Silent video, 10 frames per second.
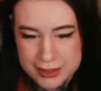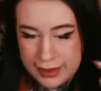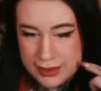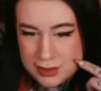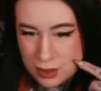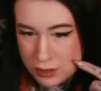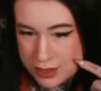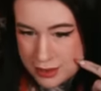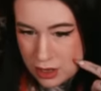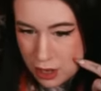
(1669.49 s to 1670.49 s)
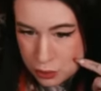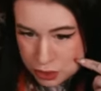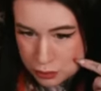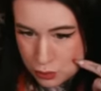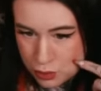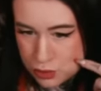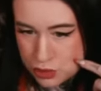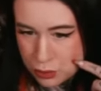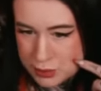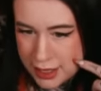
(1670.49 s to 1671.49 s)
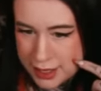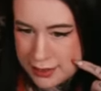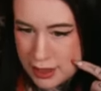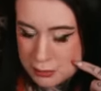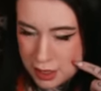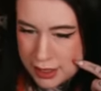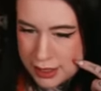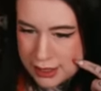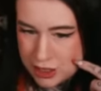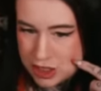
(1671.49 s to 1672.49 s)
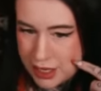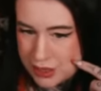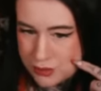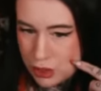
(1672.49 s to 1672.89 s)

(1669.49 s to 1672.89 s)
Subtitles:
If someone is uncoachable, you stop taking their money in exchange for